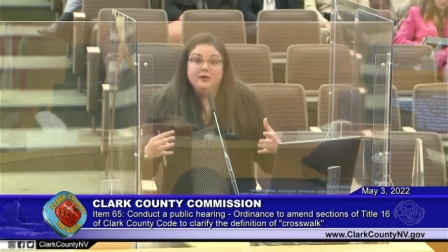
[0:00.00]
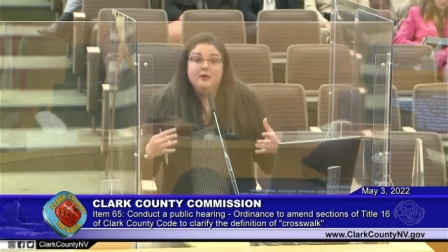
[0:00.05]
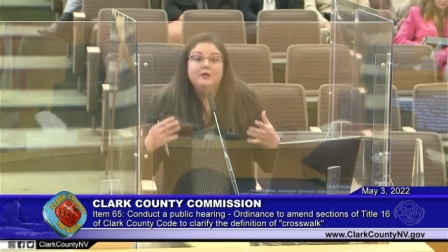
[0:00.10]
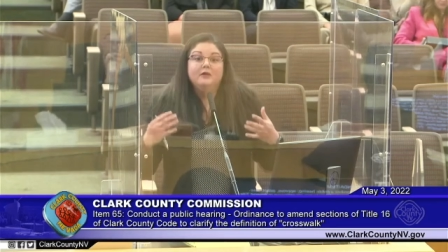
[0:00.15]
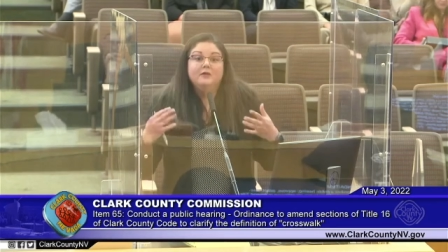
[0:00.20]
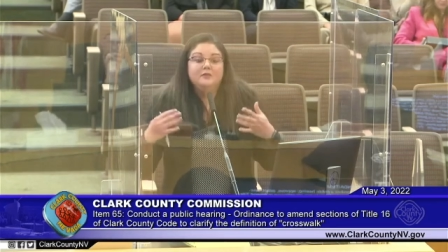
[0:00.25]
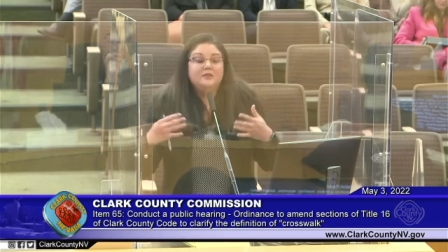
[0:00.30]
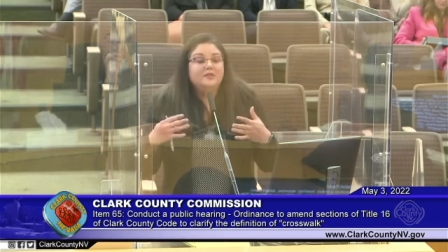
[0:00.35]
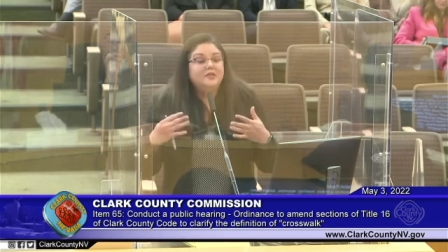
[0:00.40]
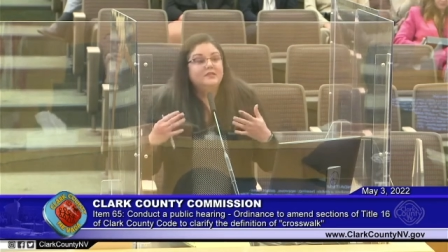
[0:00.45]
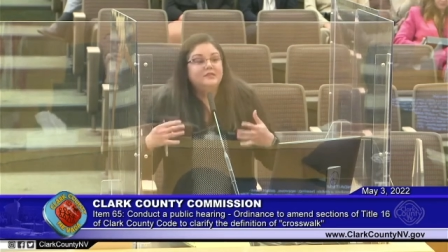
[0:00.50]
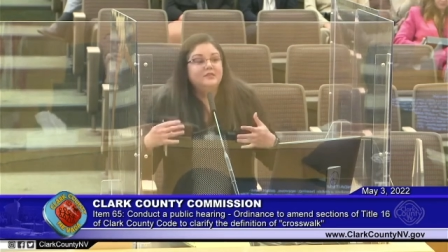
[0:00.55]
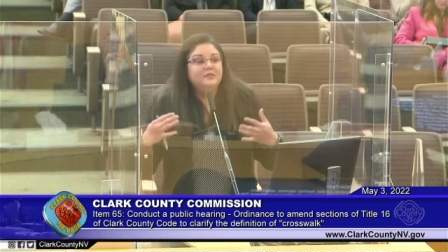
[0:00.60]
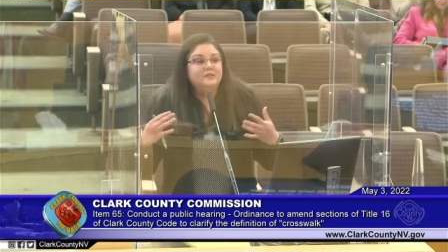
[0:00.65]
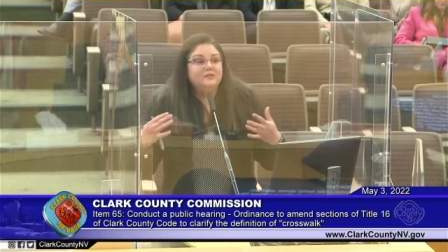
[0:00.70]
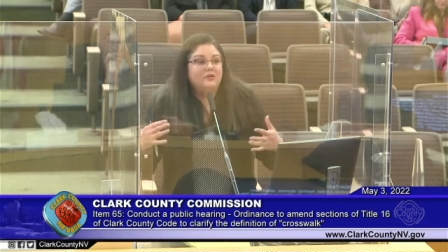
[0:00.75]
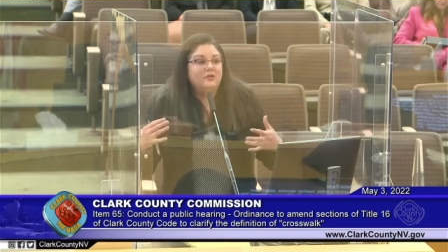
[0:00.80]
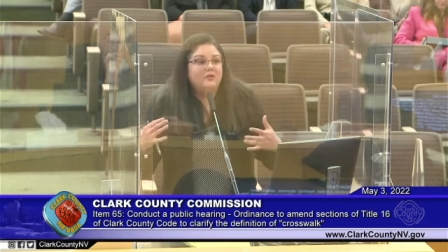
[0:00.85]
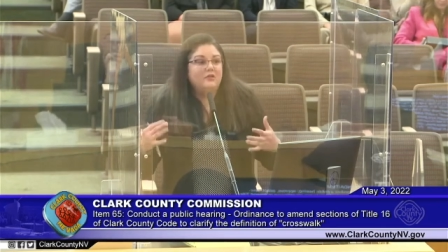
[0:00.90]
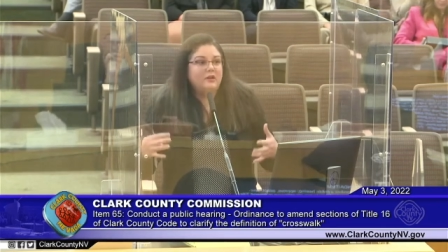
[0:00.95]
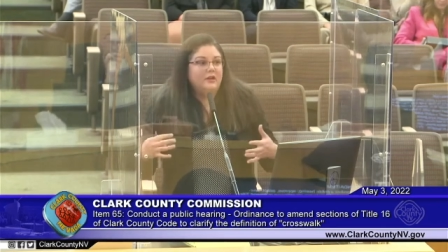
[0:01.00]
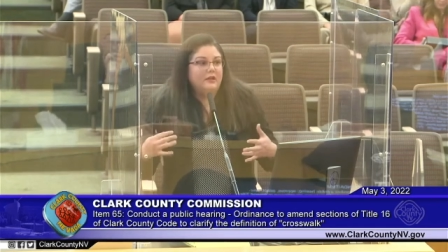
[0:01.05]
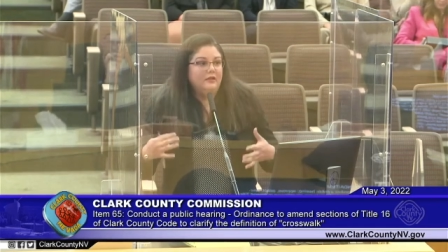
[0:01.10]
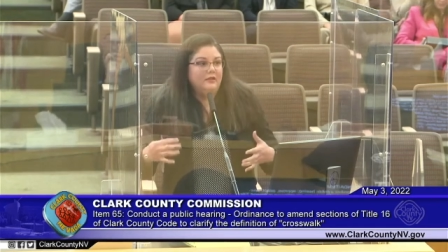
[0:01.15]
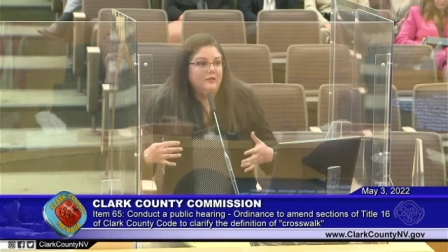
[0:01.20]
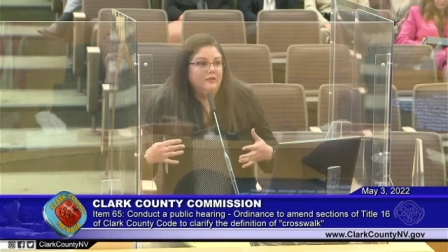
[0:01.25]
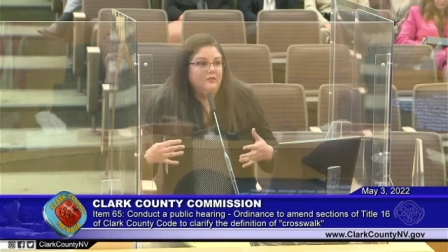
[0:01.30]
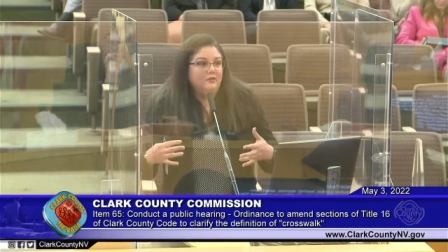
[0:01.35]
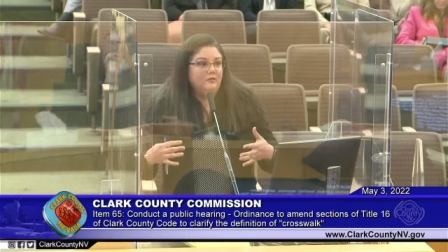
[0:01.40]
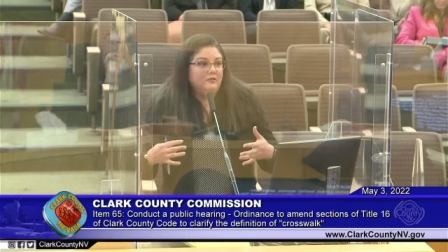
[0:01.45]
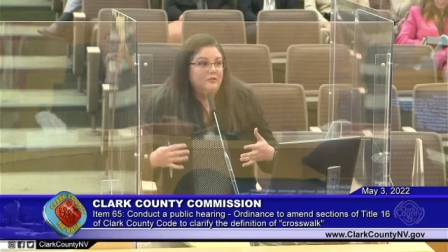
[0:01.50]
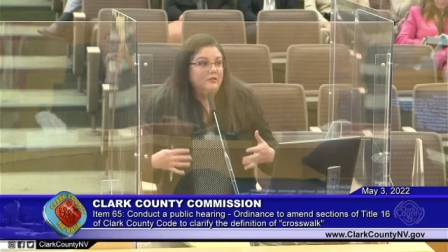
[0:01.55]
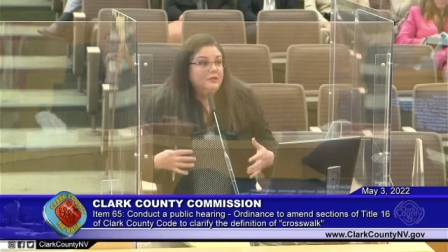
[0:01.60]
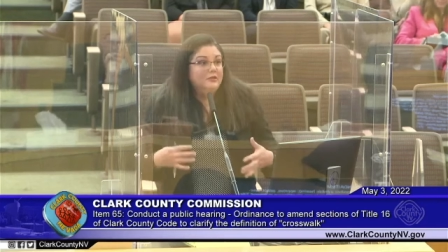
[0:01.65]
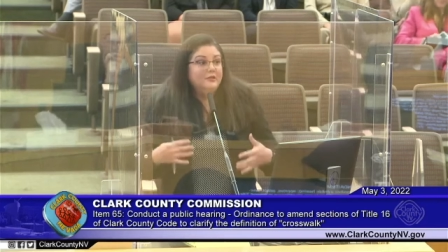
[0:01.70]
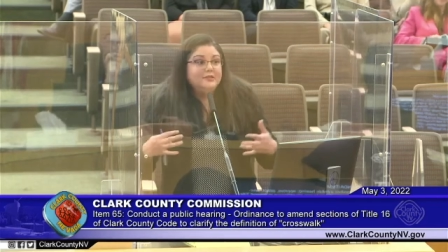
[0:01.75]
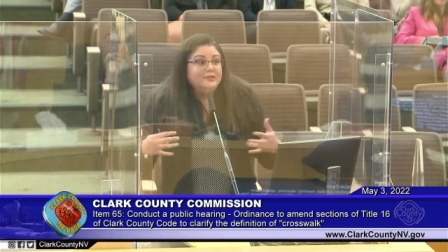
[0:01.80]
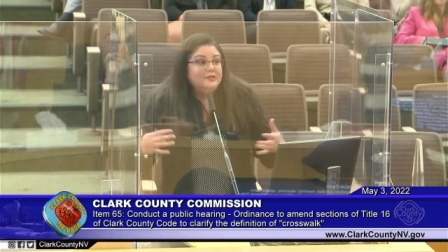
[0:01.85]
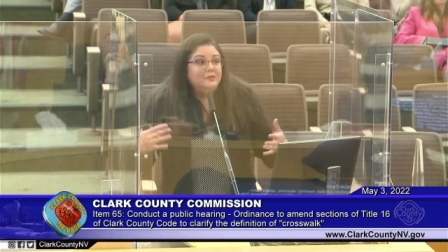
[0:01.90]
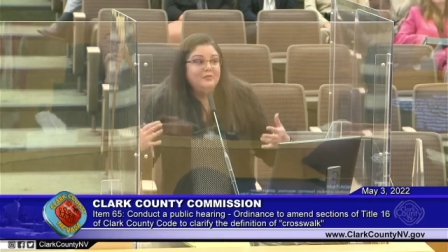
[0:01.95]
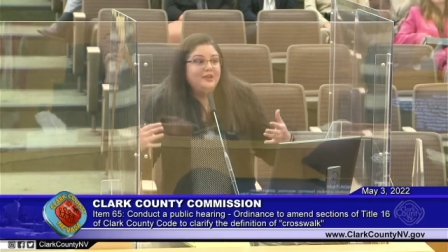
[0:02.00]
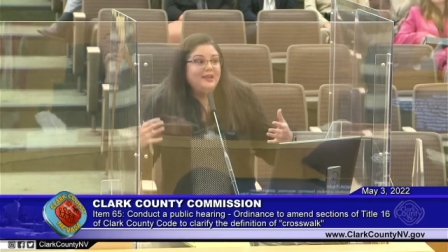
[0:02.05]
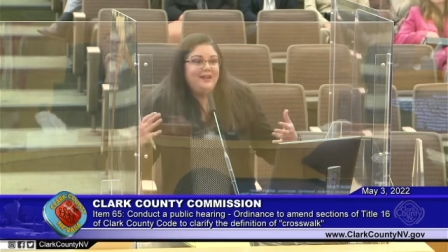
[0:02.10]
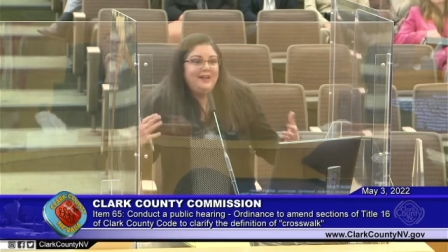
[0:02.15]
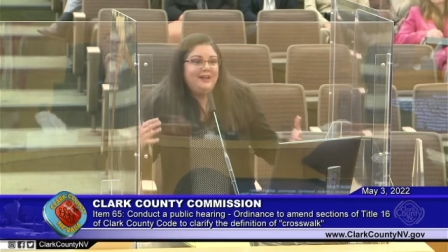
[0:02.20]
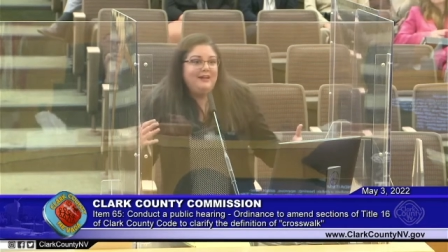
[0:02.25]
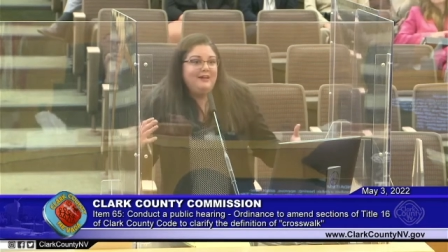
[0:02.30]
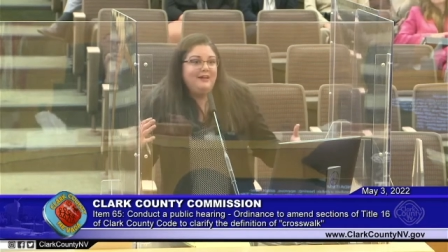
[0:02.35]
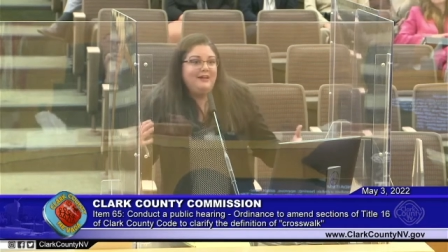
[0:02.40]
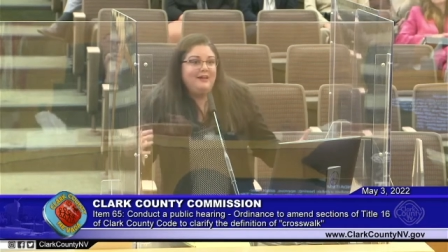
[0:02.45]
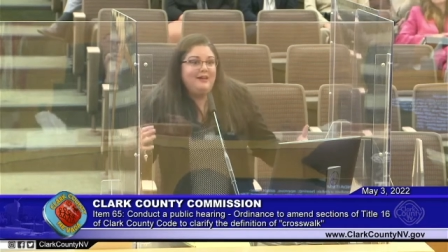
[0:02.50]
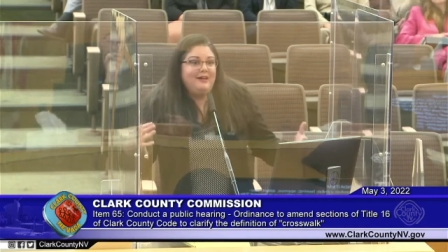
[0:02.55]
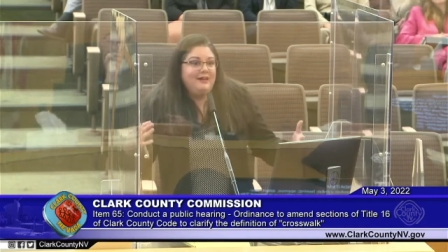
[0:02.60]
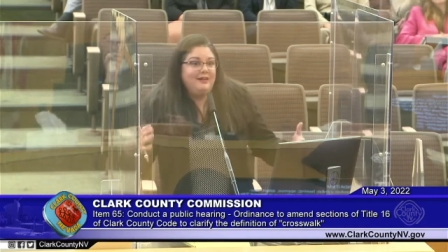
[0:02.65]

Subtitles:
But these things are already illegal. Somebody cannot